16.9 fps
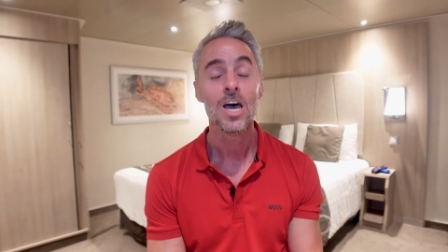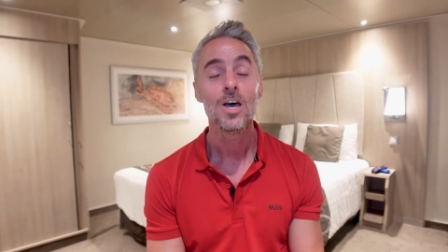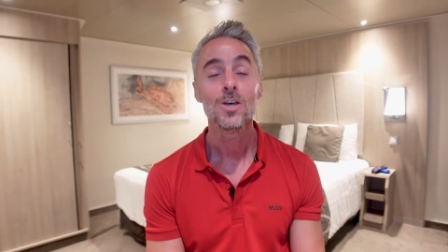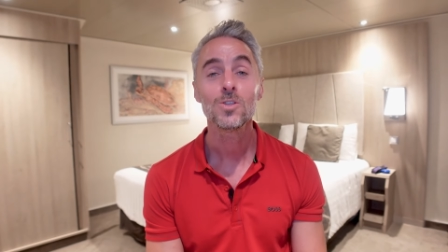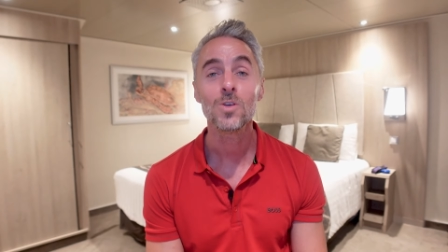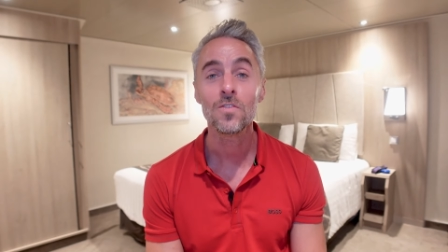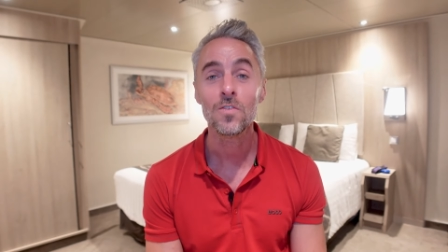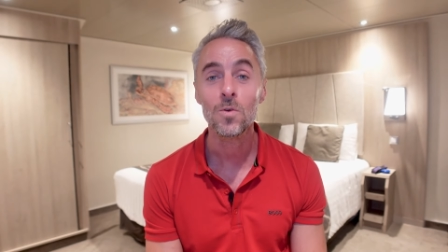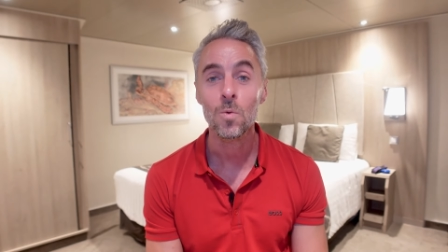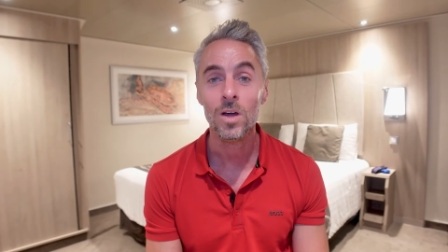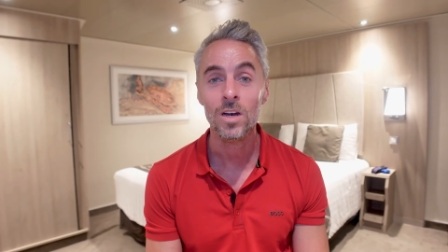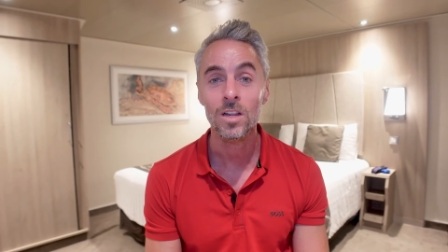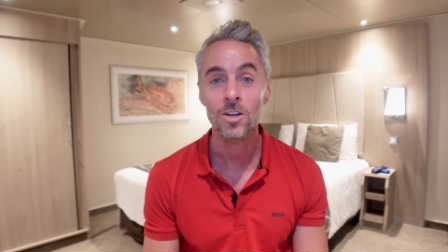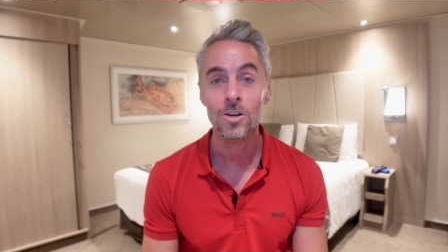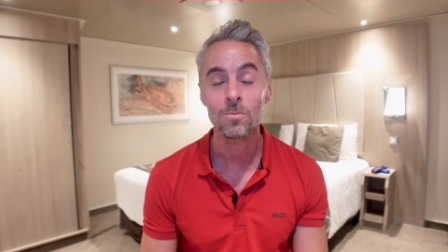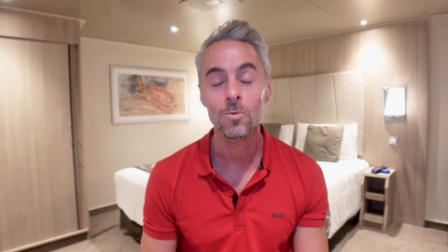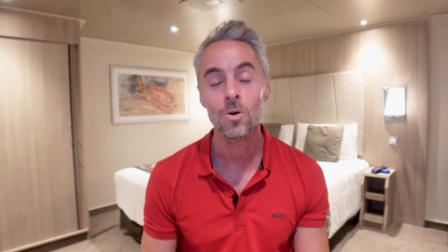So if you
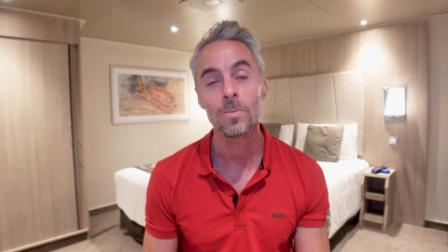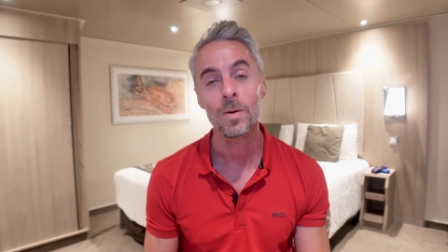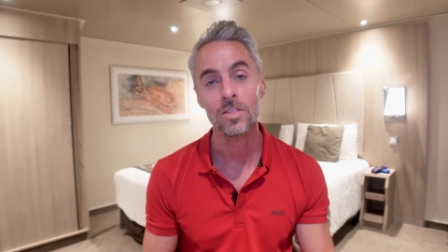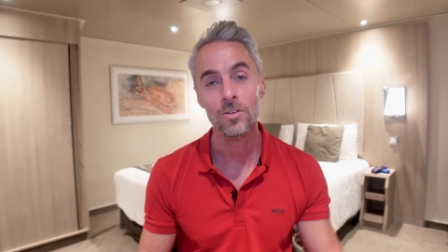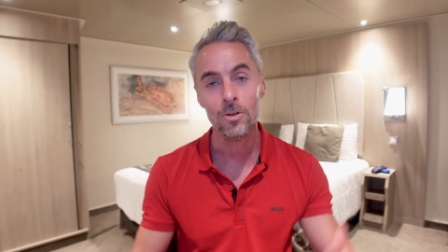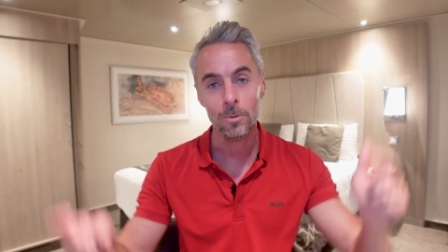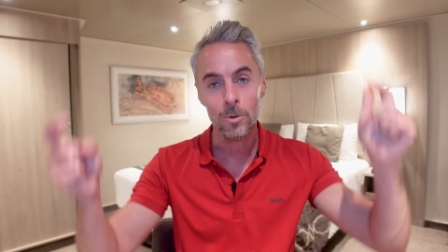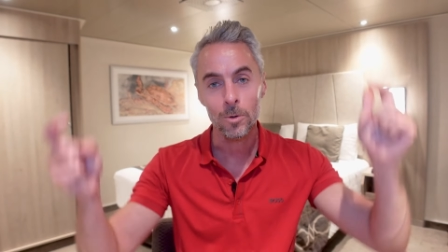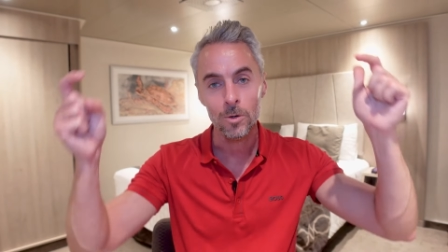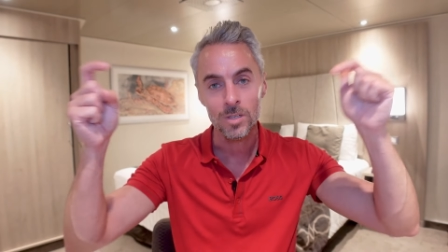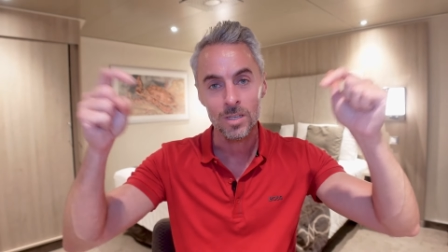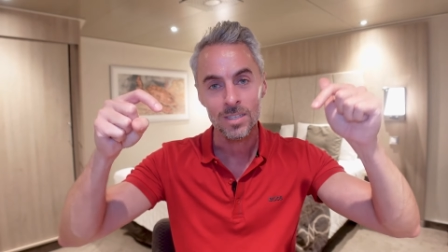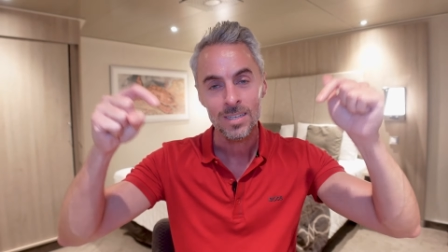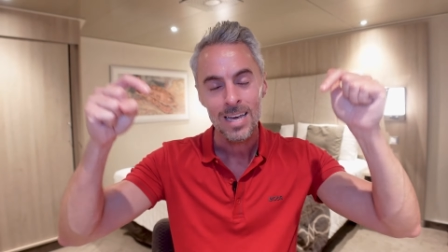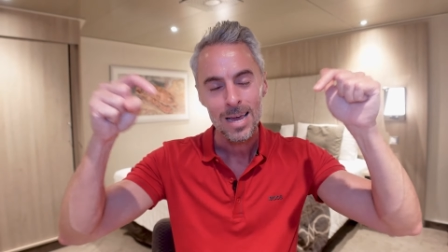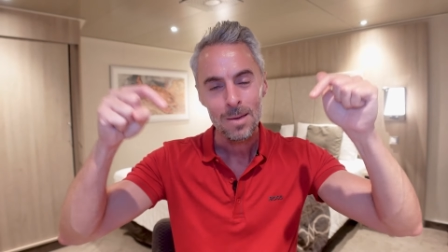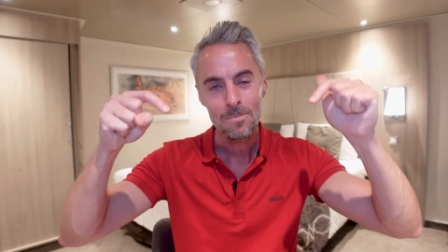wanna learn more about the group
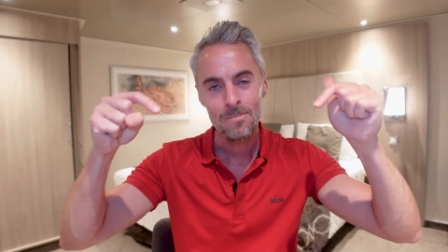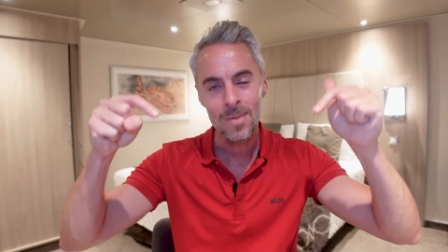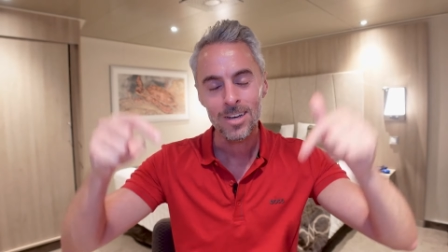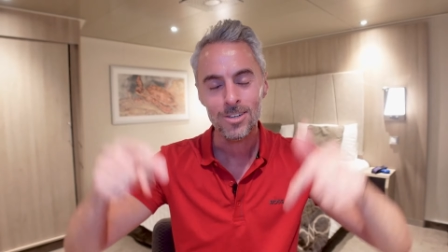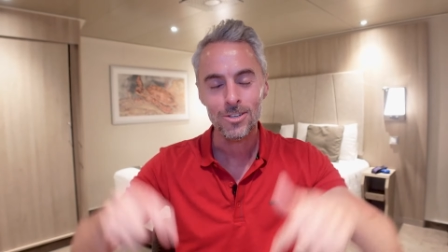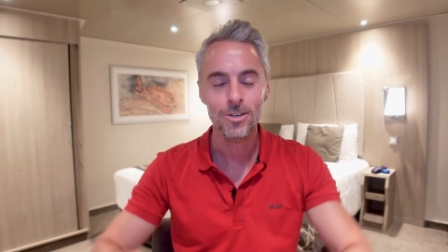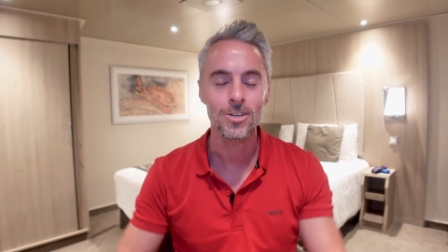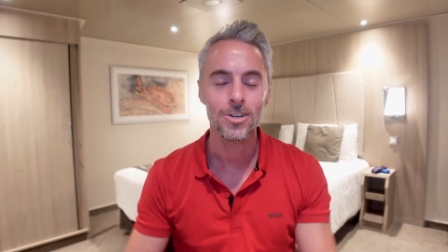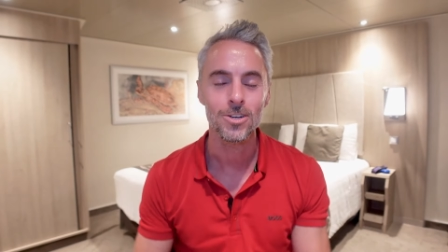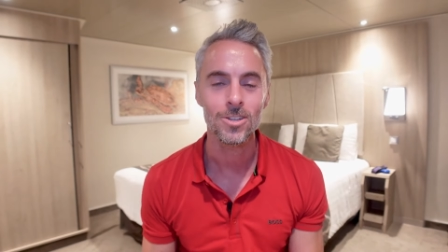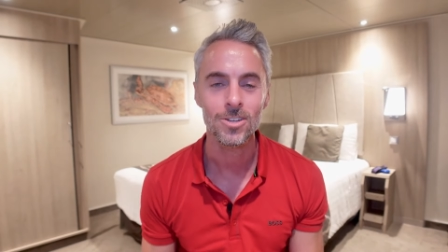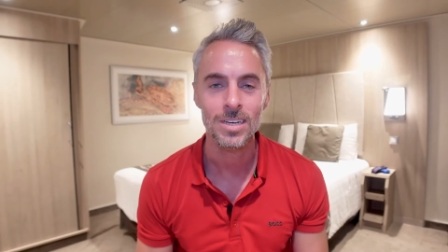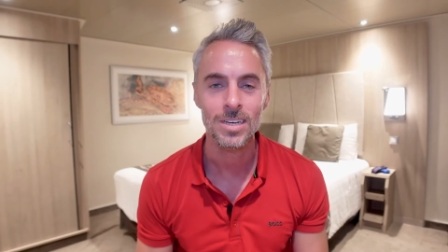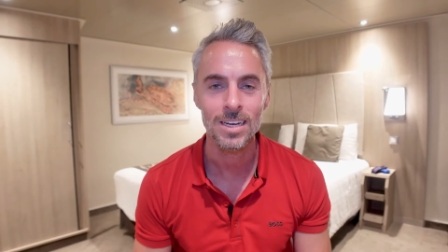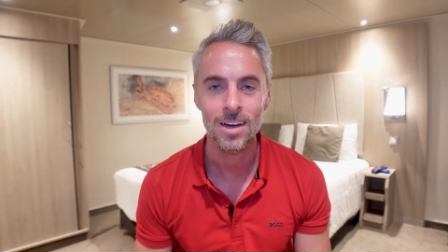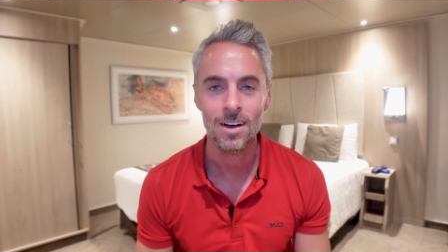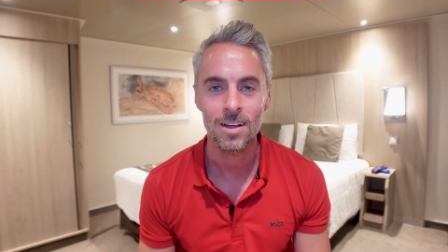cruises, make sure you're
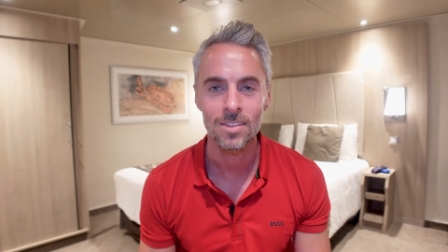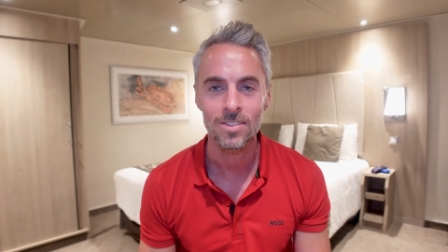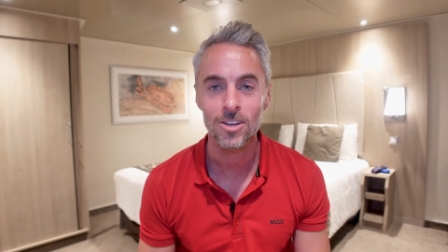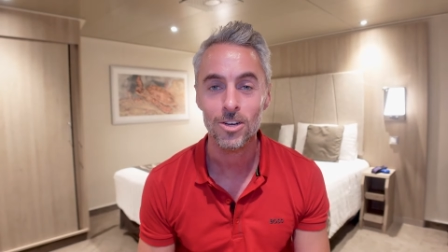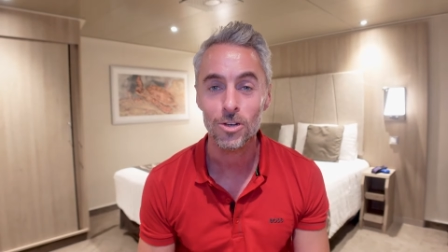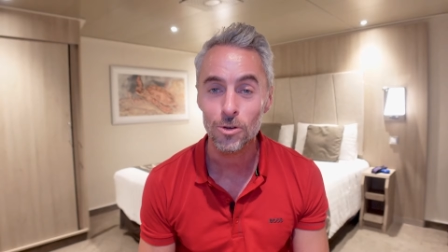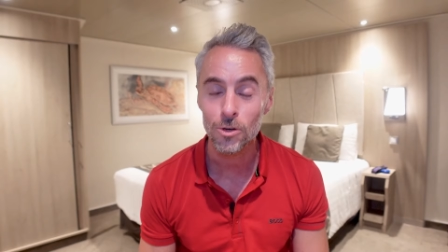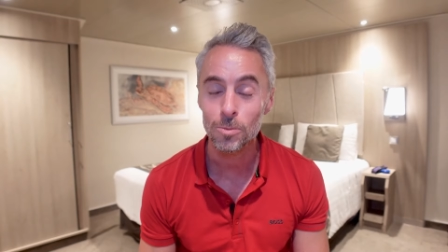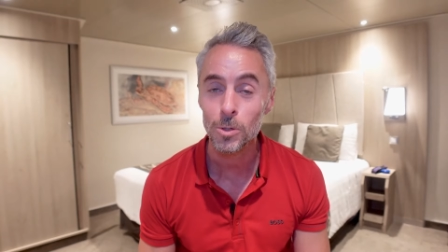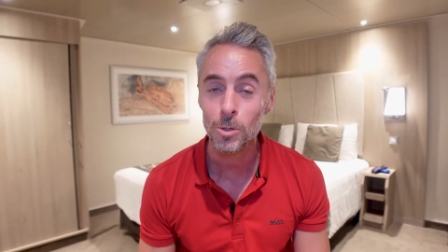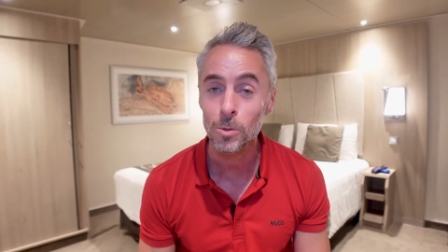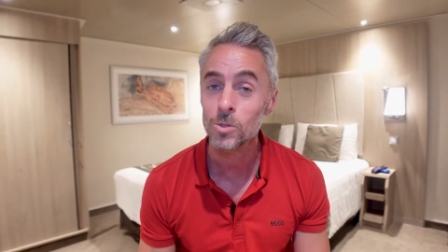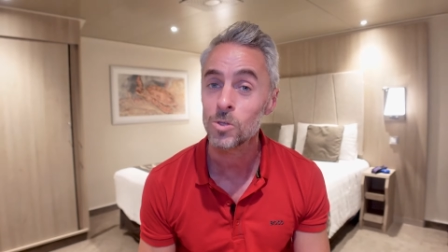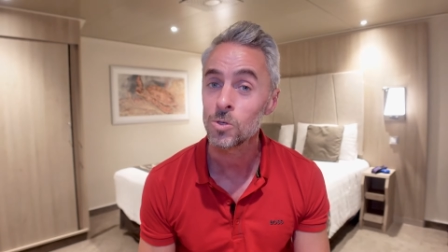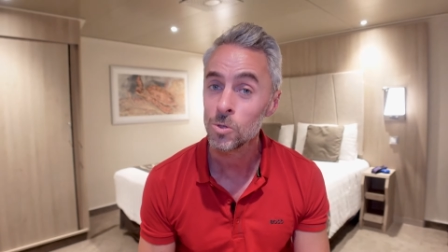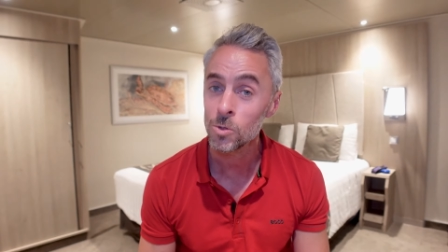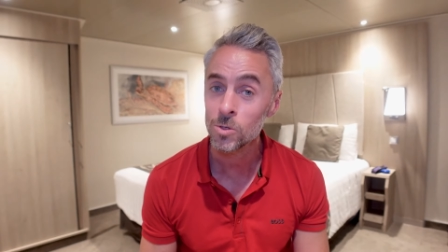looking on the group
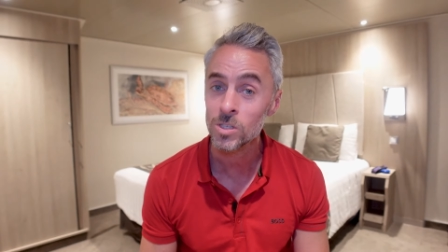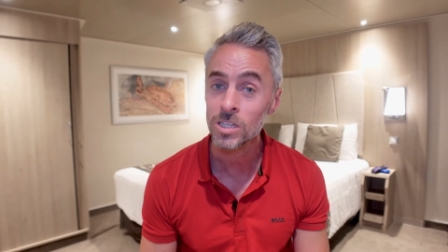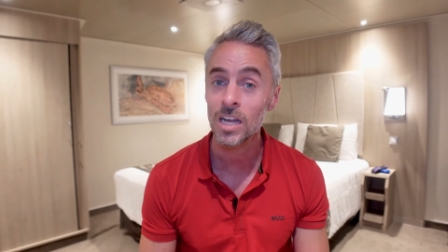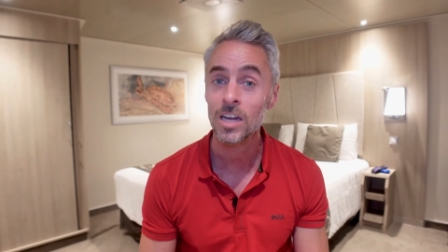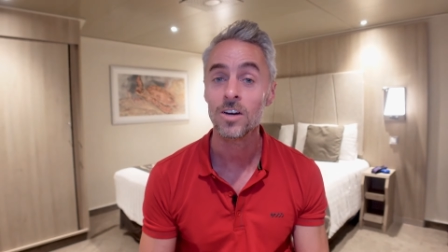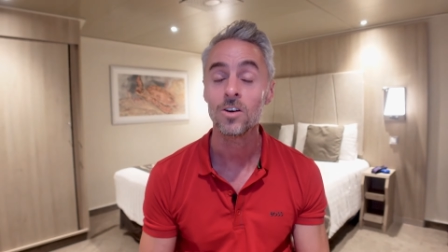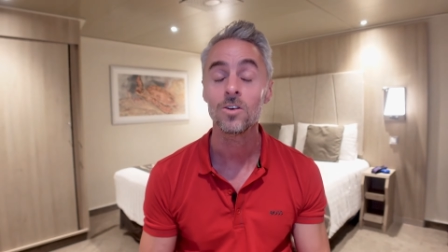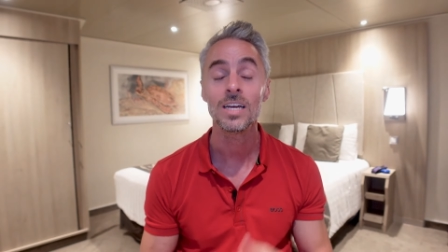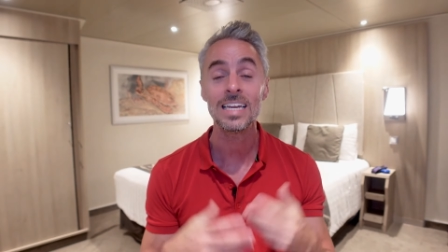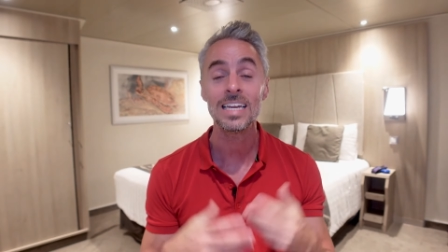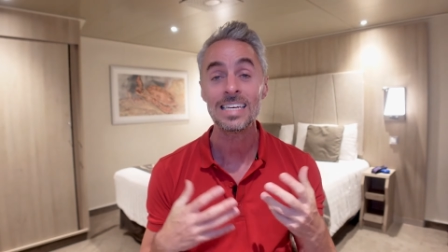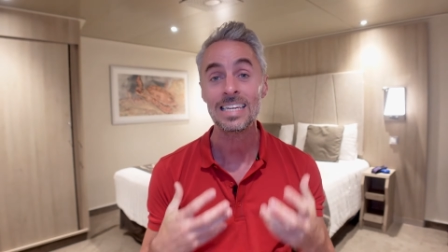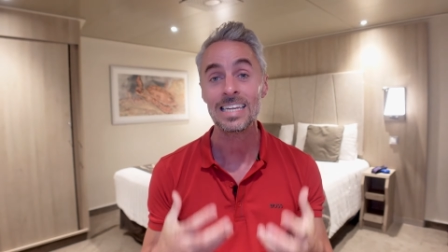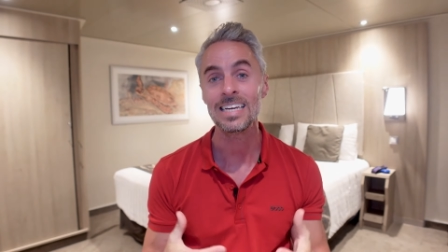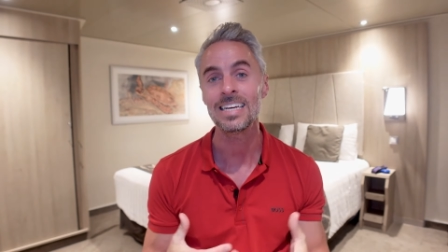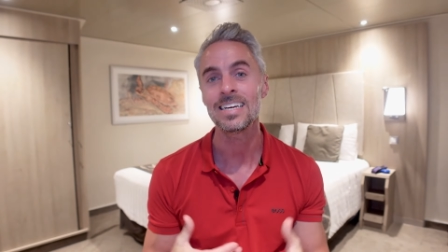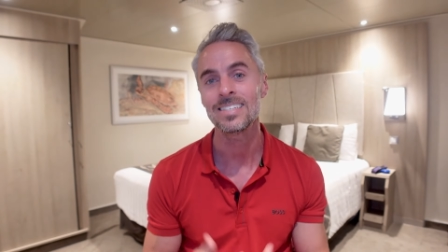cruise newsletter
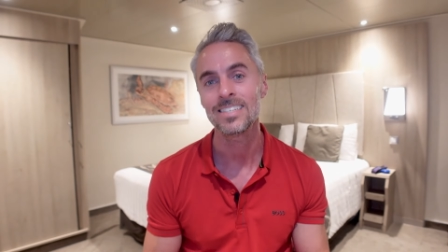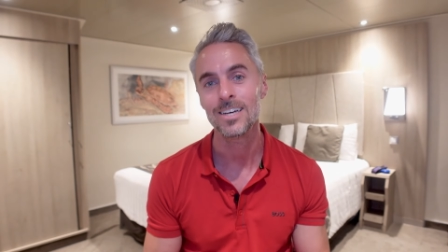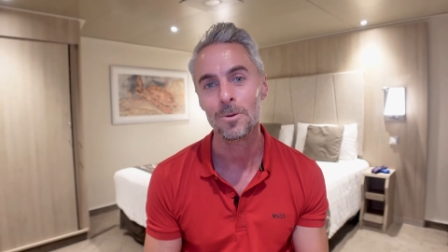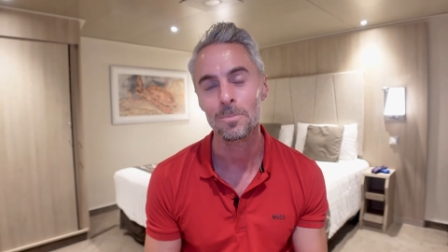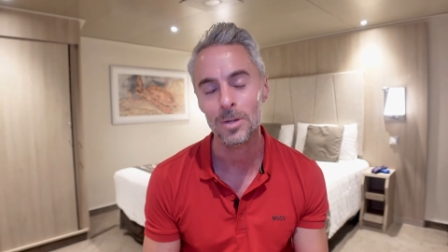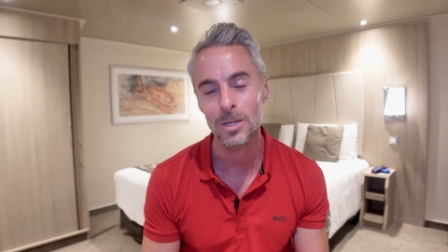and link down